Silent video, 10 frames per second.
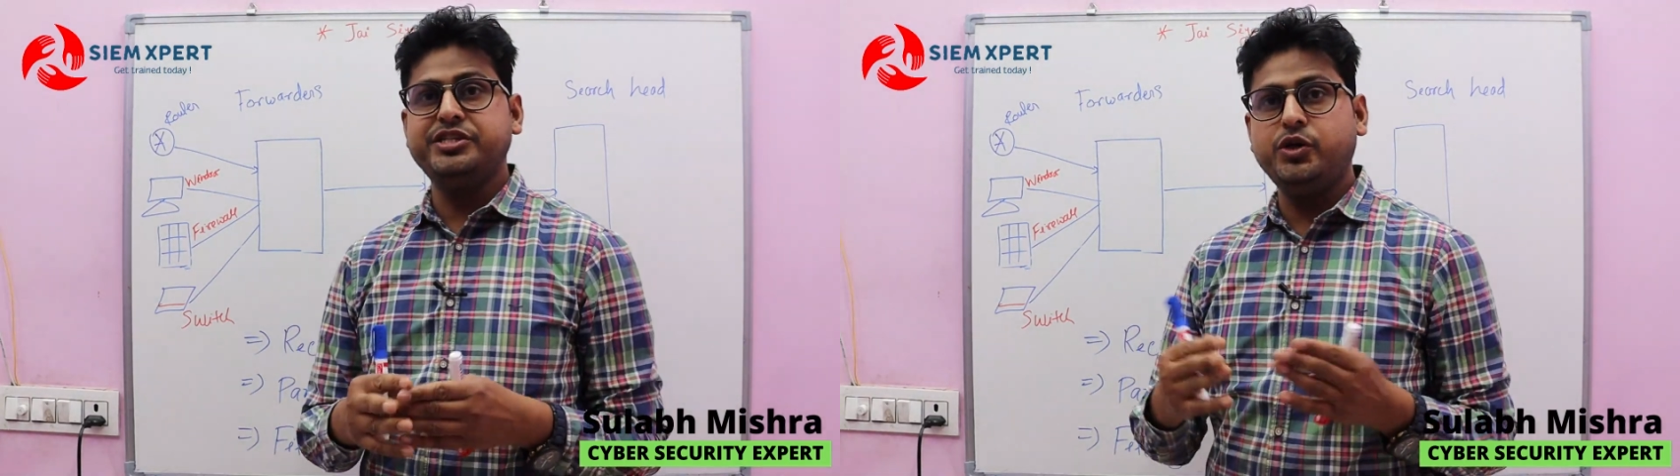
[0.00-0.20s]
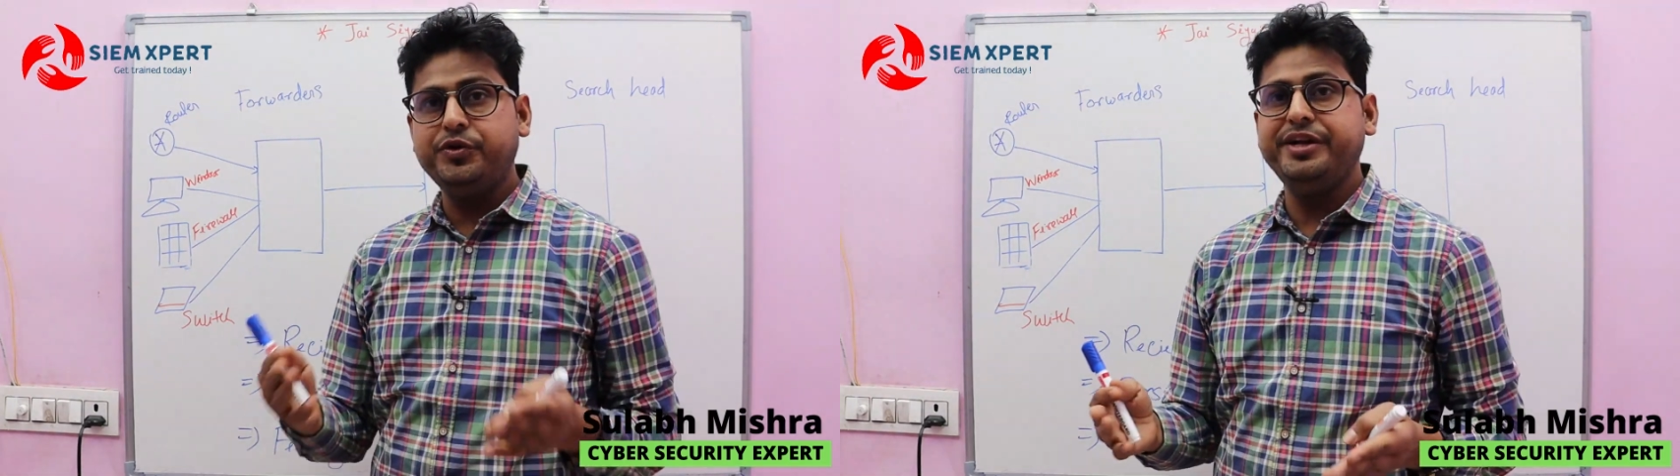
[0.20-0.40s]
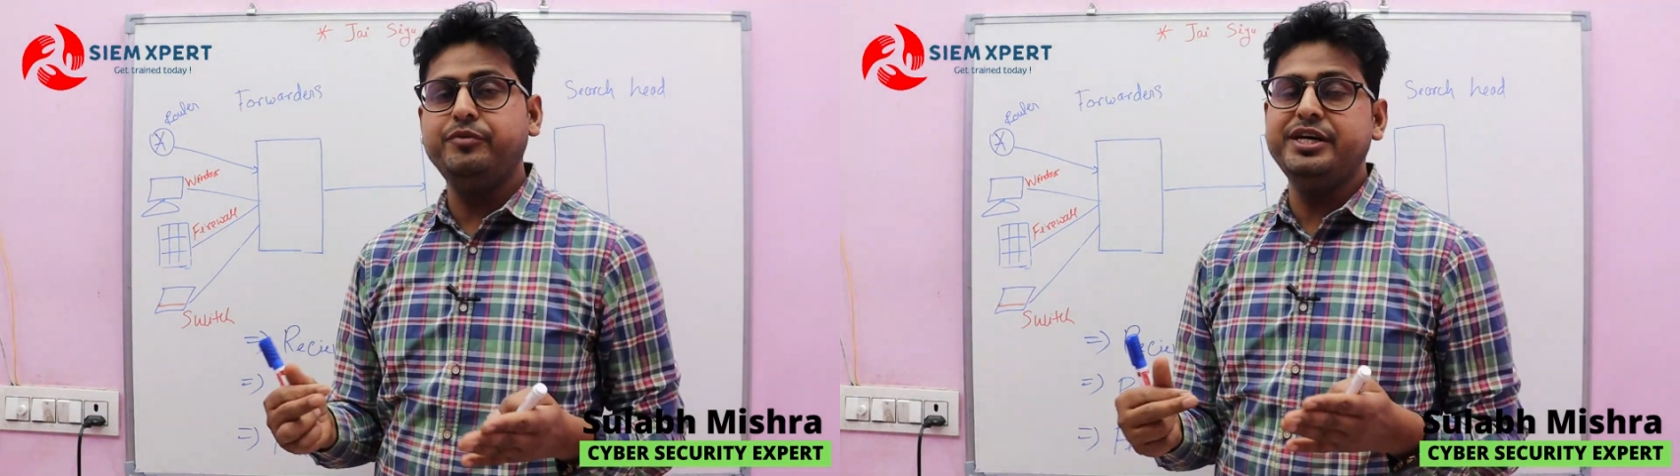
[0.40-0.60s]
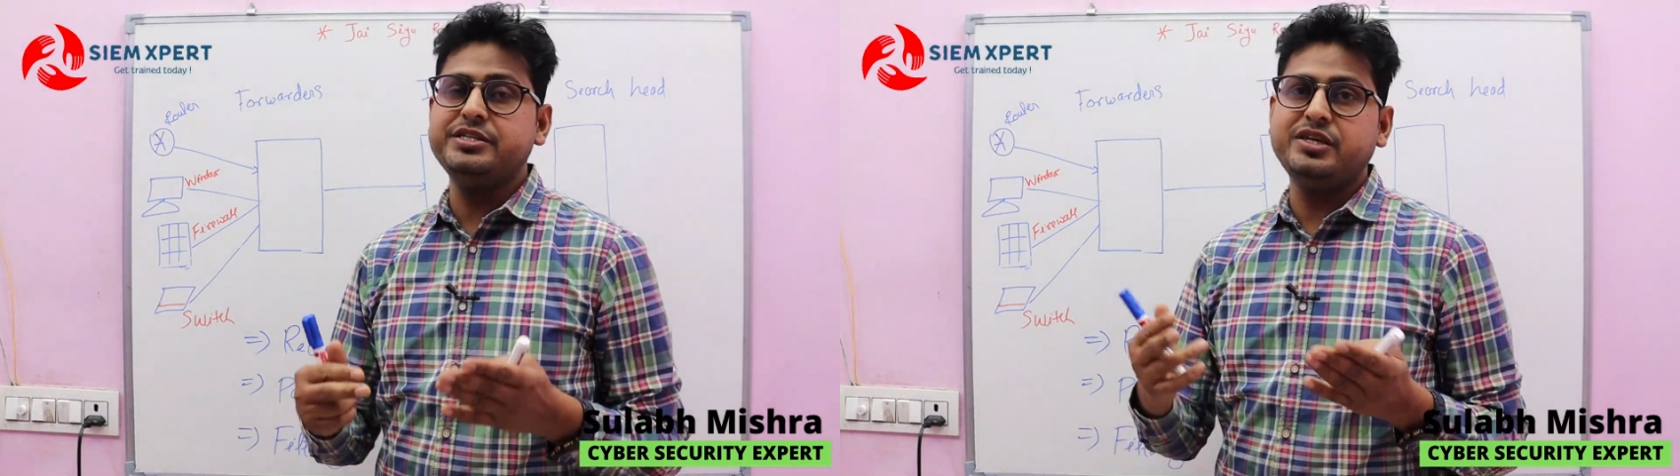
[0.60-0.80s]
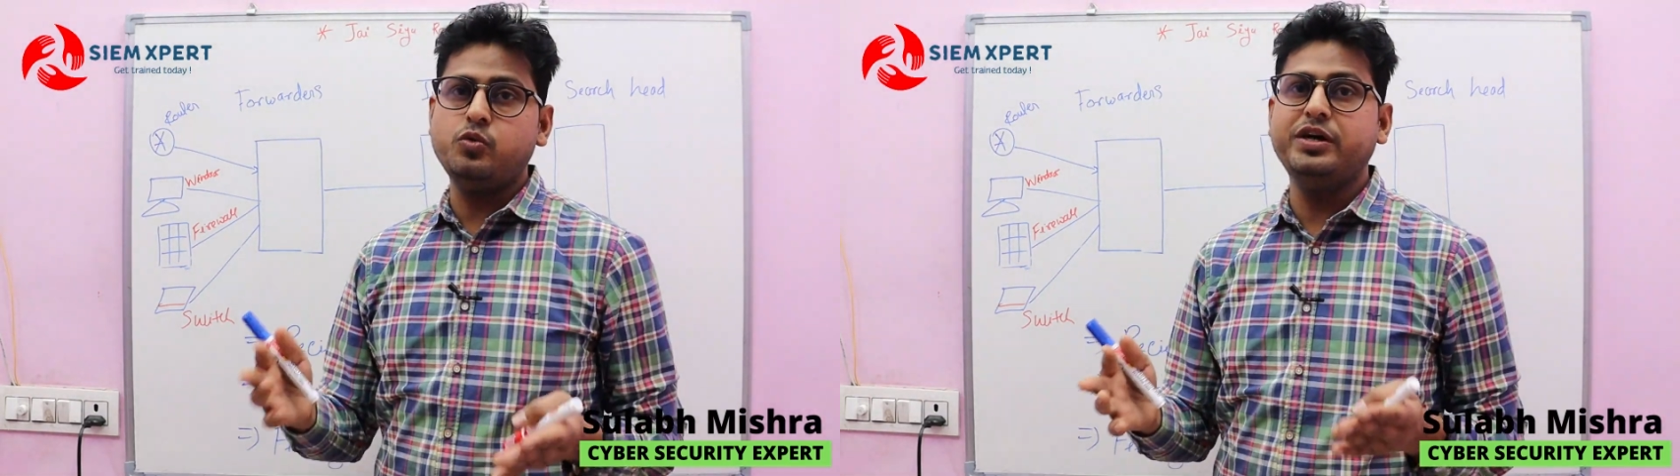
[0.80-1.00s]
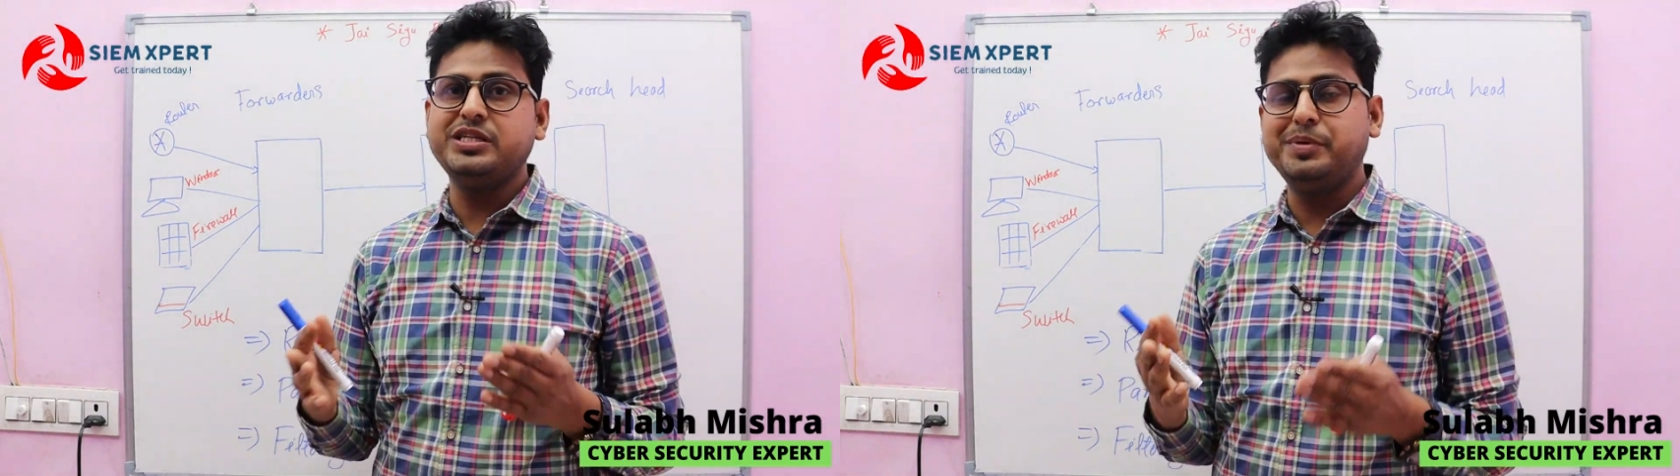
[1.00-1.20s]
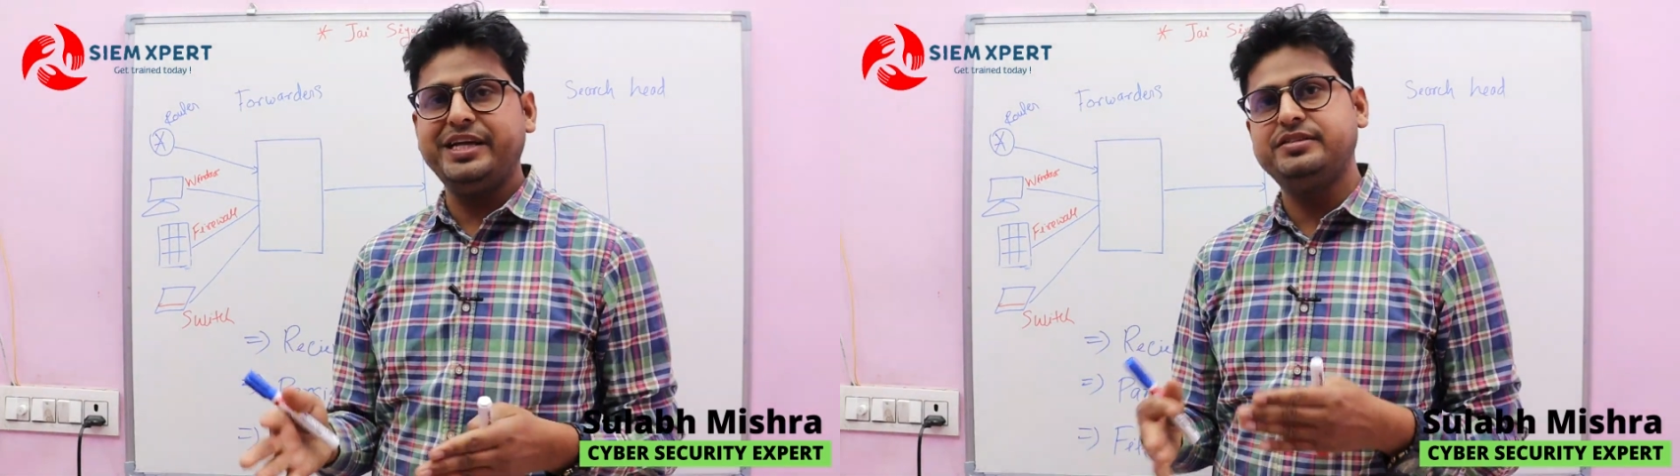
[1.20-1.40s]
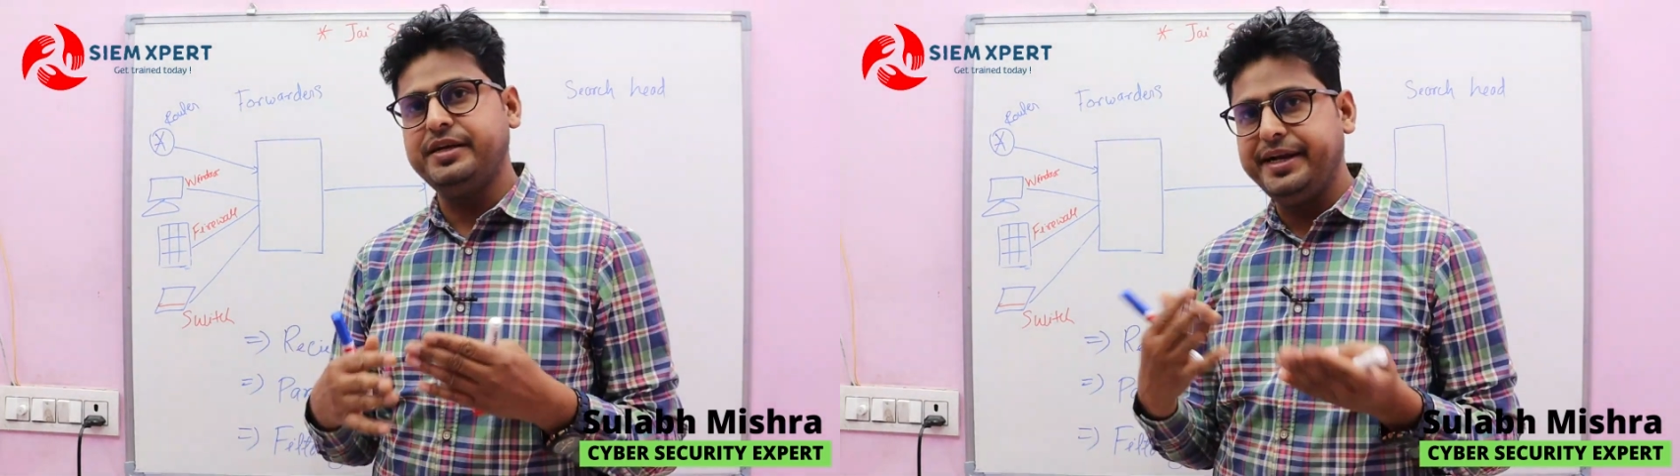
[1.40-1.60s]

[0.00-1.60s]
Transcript: security devices, servers, application,